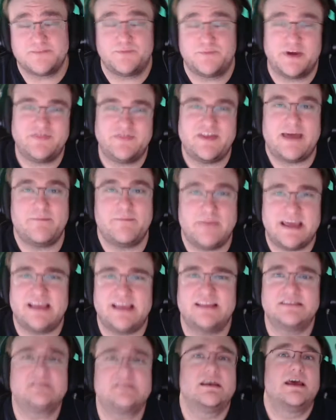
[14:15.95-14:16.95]
But that
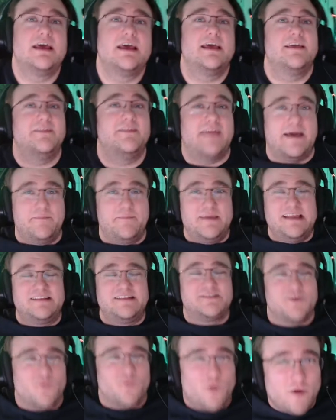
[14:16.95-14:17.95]
means
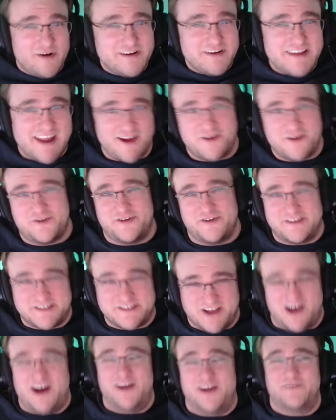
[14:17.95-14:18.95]
the Warden character is
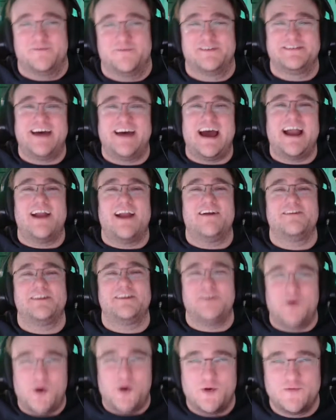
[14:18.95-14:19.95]
gone, retired and
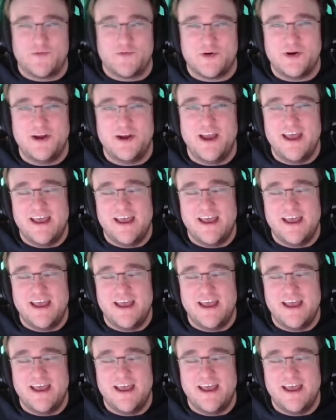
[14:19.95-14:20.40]
over.